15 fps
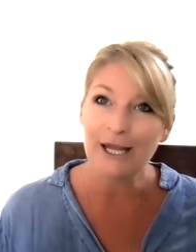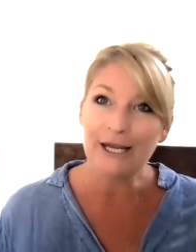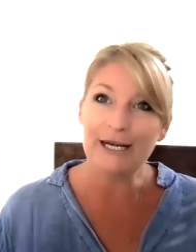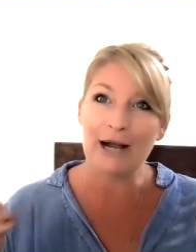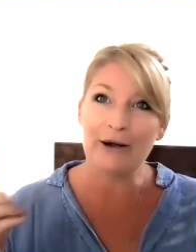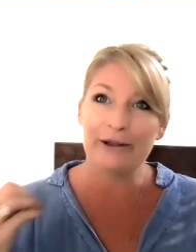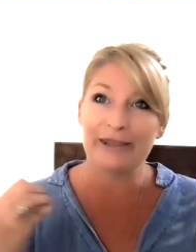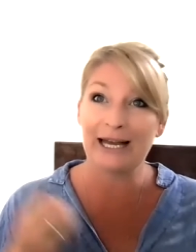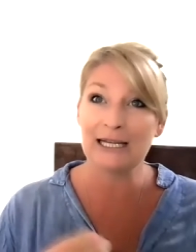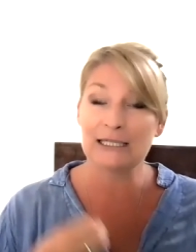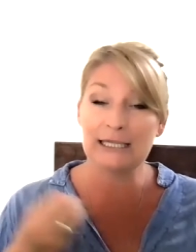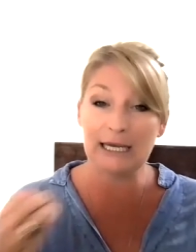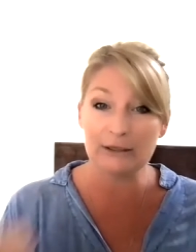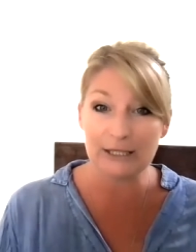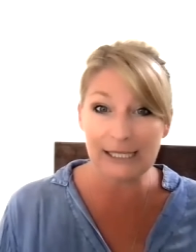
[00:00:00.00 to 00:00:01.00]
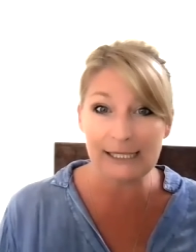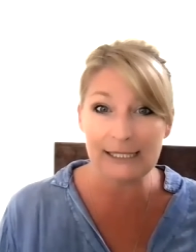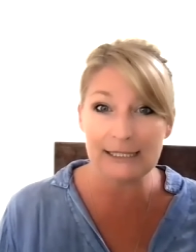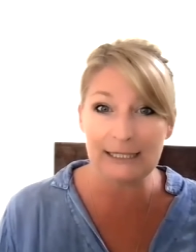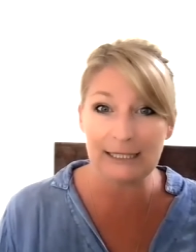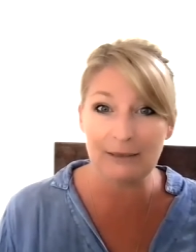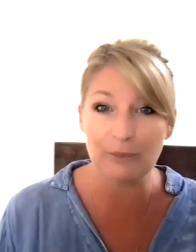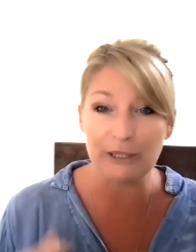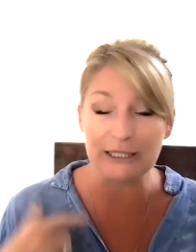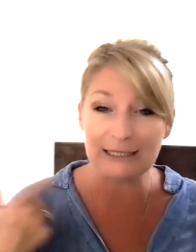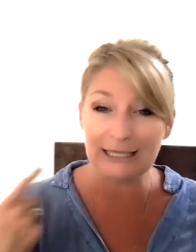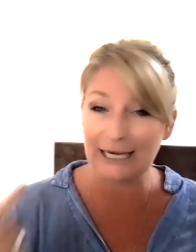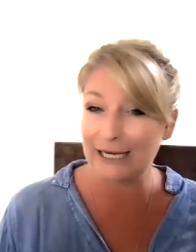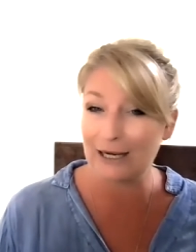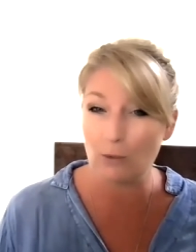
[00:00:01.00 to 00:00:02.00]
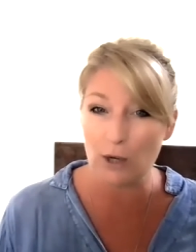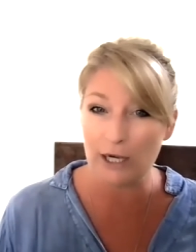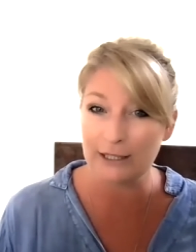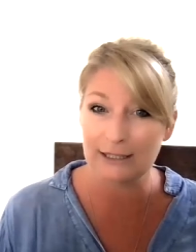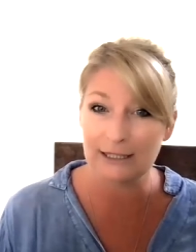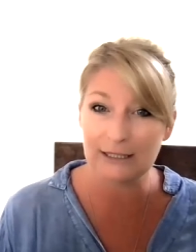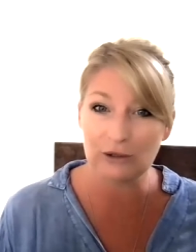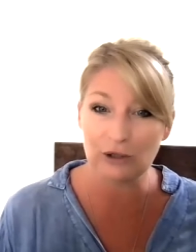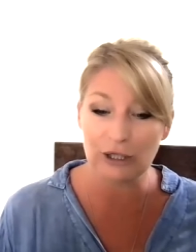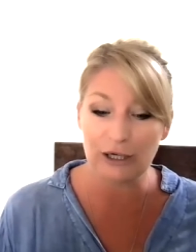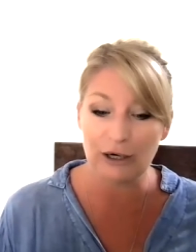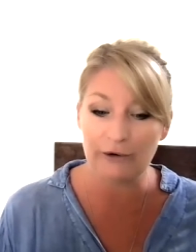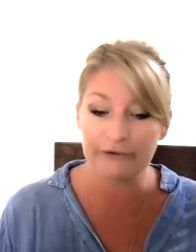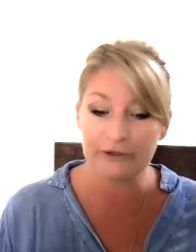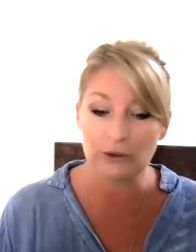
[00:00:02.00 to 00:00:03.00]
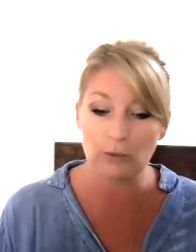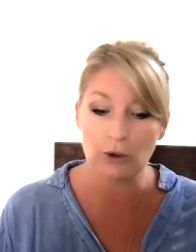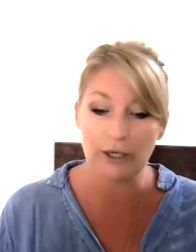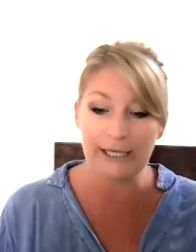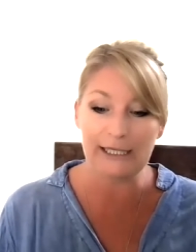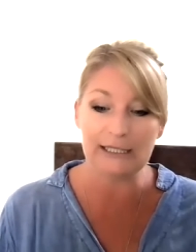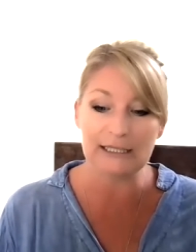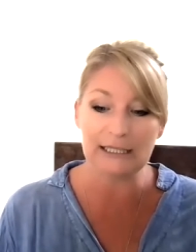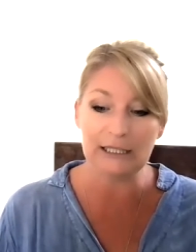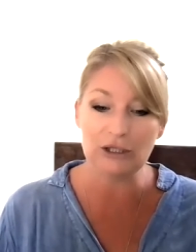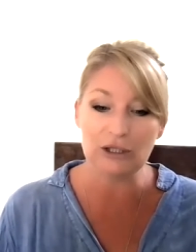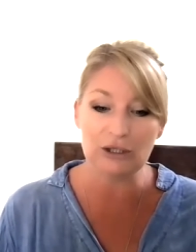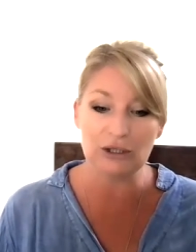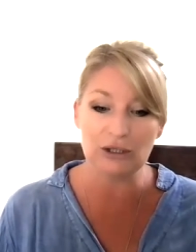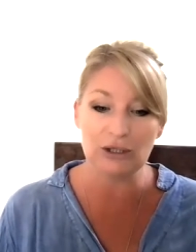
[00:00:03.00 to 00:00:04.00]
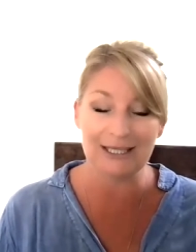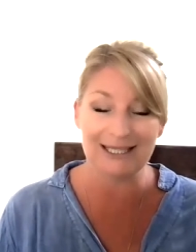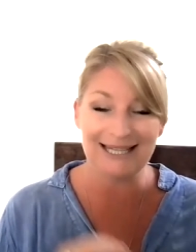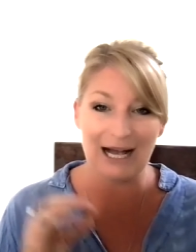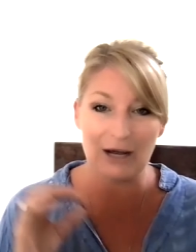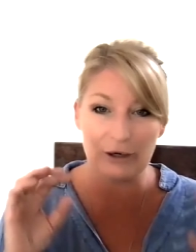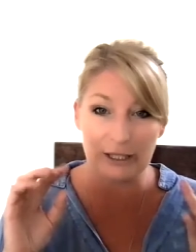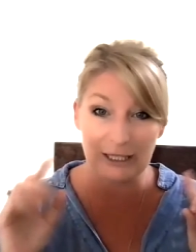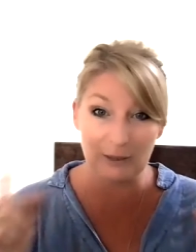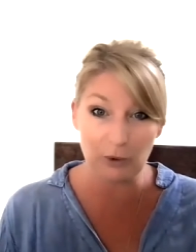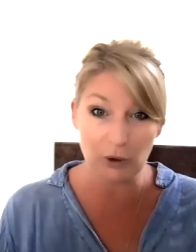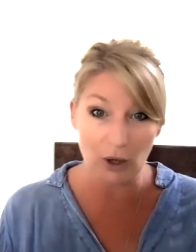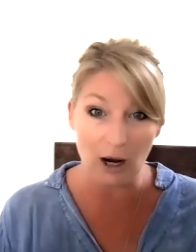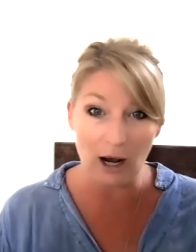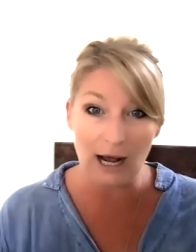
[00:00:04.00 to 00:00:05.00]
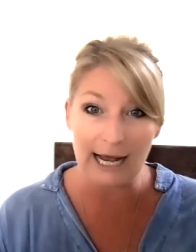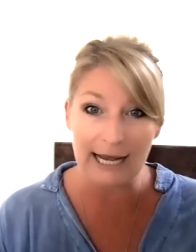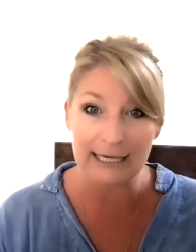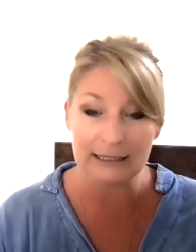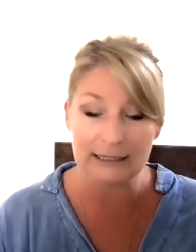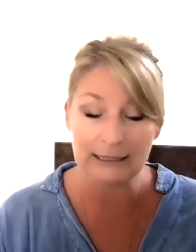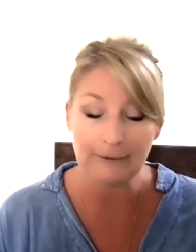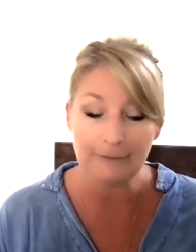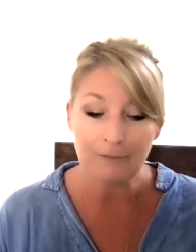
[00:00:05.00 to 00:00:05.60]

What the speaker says: Now, that sounds easy, but saying it once is not enough. So what Ian teaches you is how to keep your eyes